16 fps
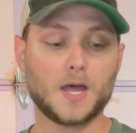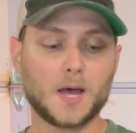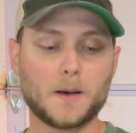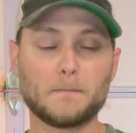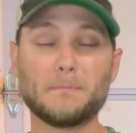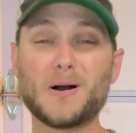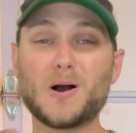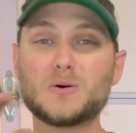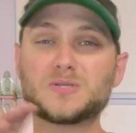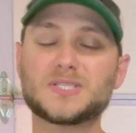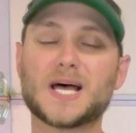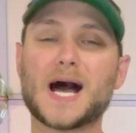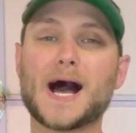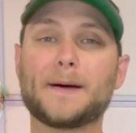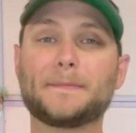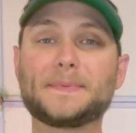Most
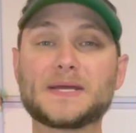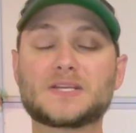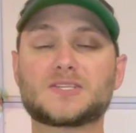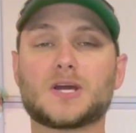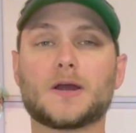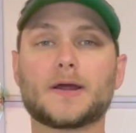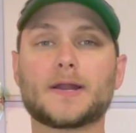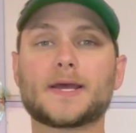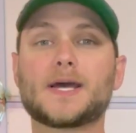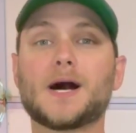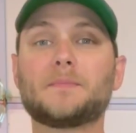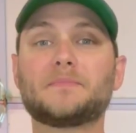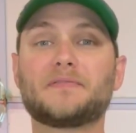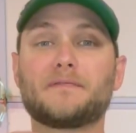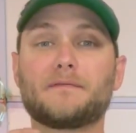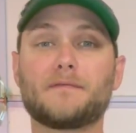optics are going to
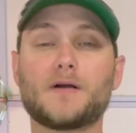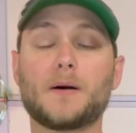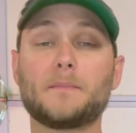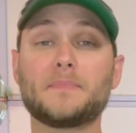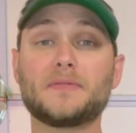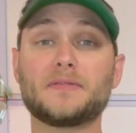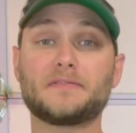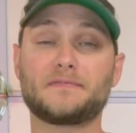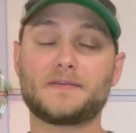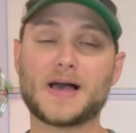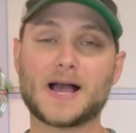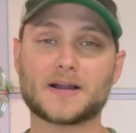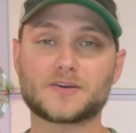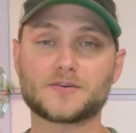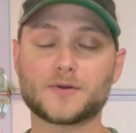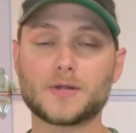come from the
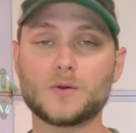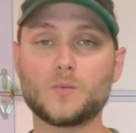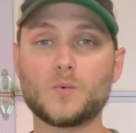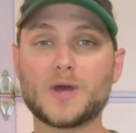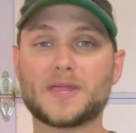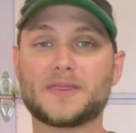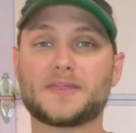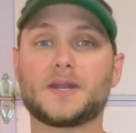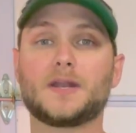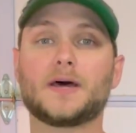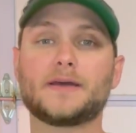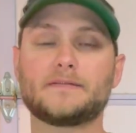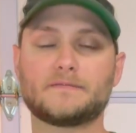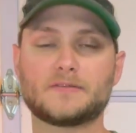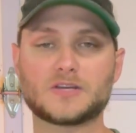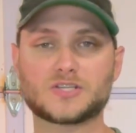factory with
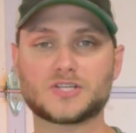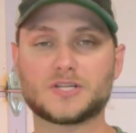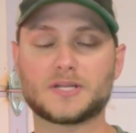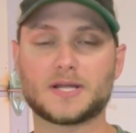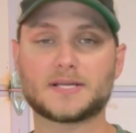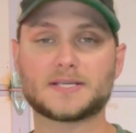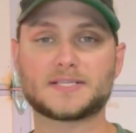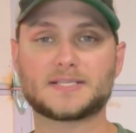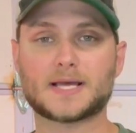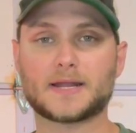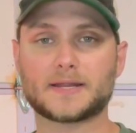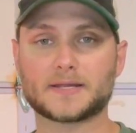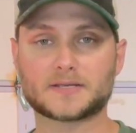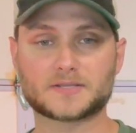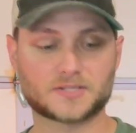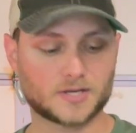night vision
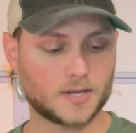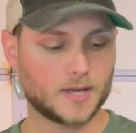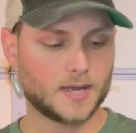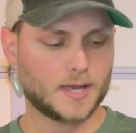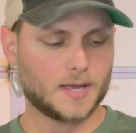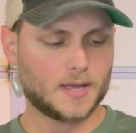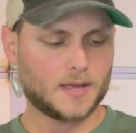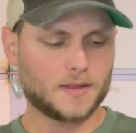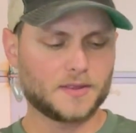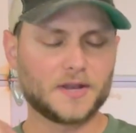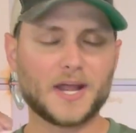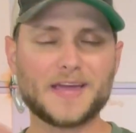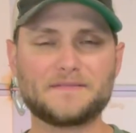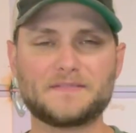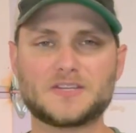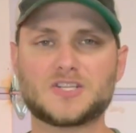settings. The
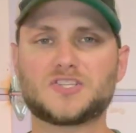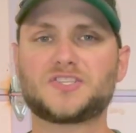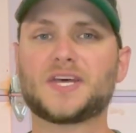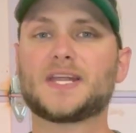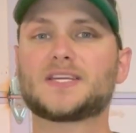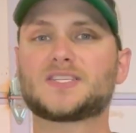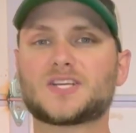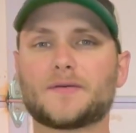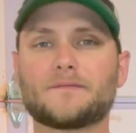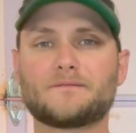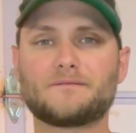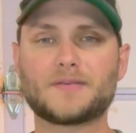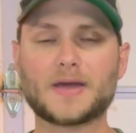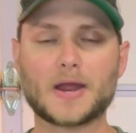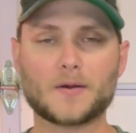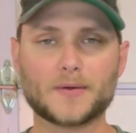night vision settings are
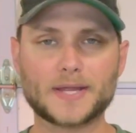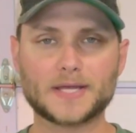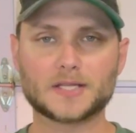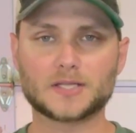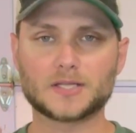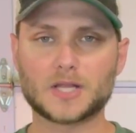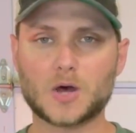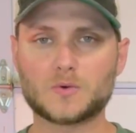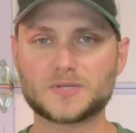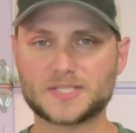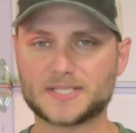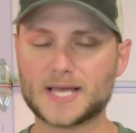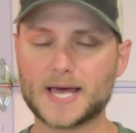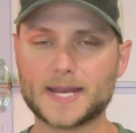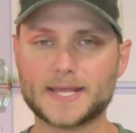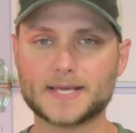very low
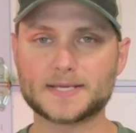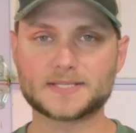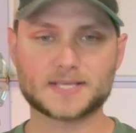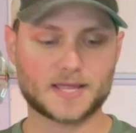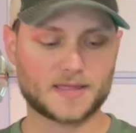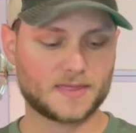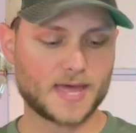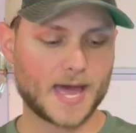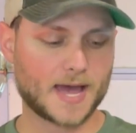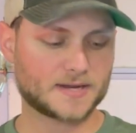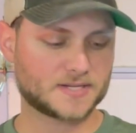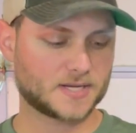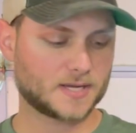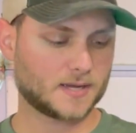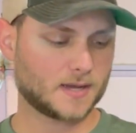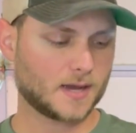settings
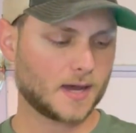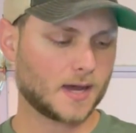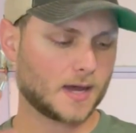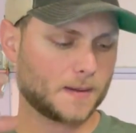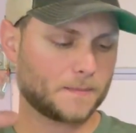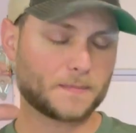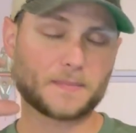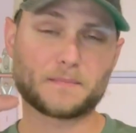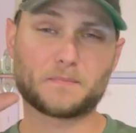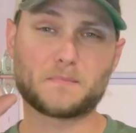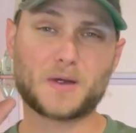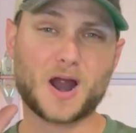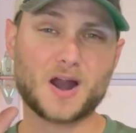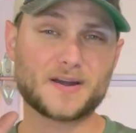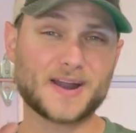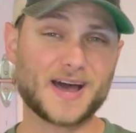that
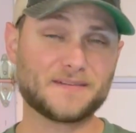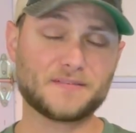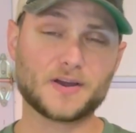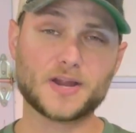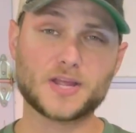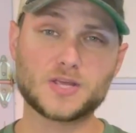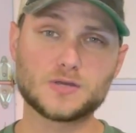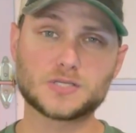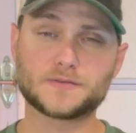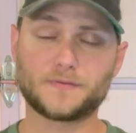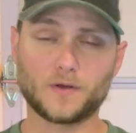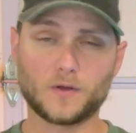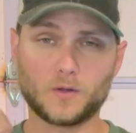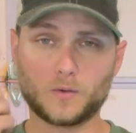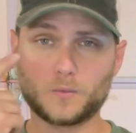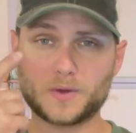are not very
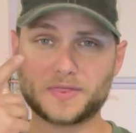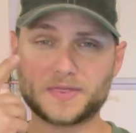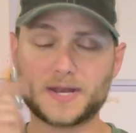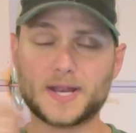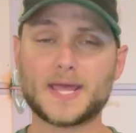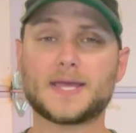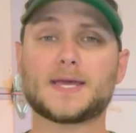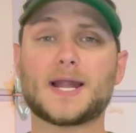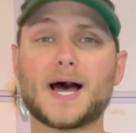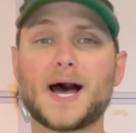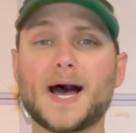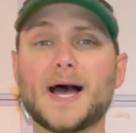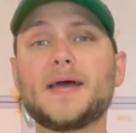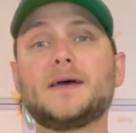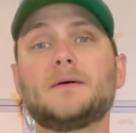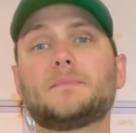useful with the naked
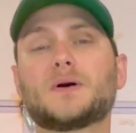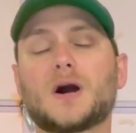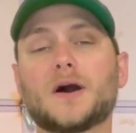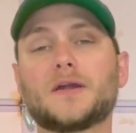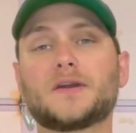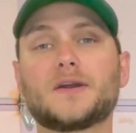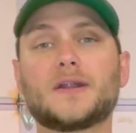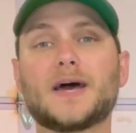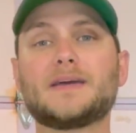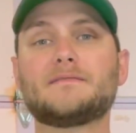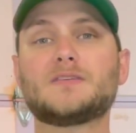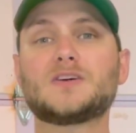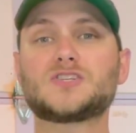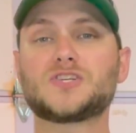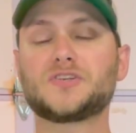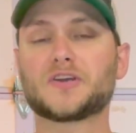eye, but under night
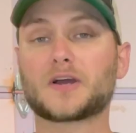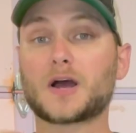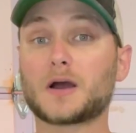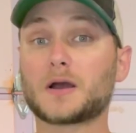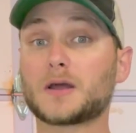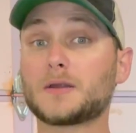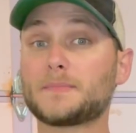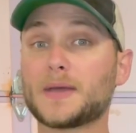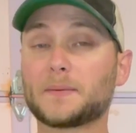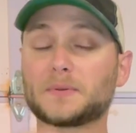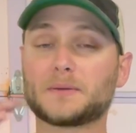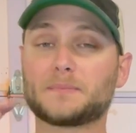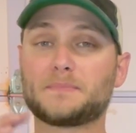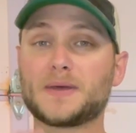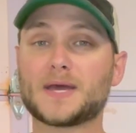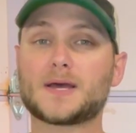vision, you're going to be able to
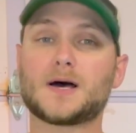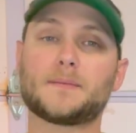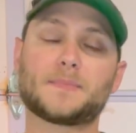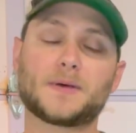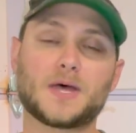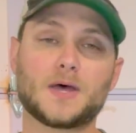pick up